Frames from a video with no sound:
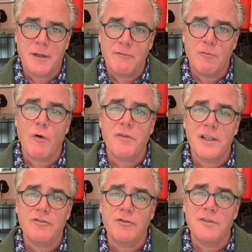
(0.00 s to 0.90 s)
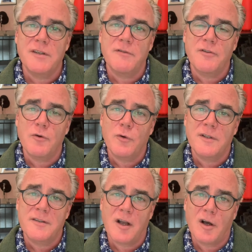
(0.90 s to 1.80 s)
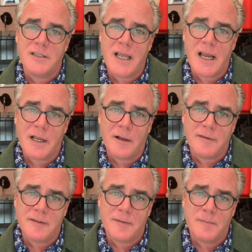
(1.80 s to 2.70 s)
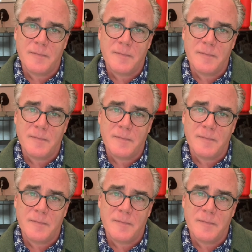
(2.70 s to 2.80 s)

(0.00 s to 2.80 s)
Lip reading: from what the intrusive thoughts are telling us.